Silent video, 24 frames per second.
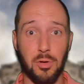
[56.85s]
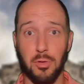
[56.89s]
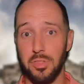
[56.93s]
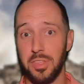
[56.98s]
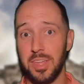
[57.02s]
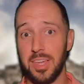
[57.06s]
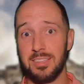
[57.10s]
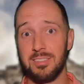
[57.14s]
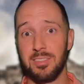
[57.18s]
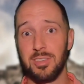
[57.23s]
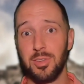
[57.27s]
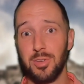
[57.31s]
or
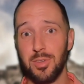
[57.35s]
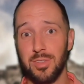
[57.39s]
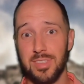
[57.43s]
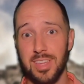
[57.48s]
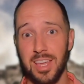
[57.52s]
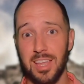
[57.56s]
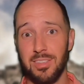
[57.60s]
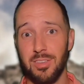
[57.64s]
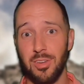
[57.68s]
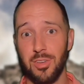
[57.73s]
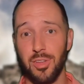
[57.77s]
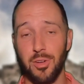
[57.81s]
things to do in San
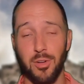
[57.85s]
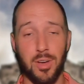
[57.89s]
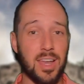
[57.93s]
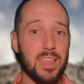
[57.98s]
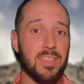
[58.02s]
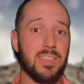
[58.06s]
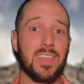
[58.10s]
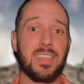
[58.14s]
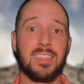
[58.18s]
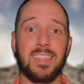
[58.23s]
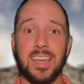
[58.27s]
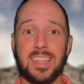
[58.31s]
Antonio or
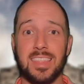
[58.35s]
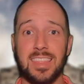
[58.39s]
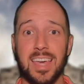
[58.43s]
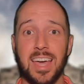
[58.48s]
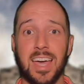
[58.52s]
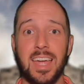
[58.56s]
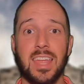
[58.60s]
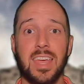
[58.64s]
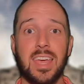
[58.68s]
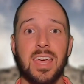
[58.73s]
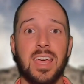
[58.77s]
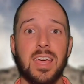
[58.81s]
anything like
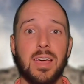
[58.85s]
that,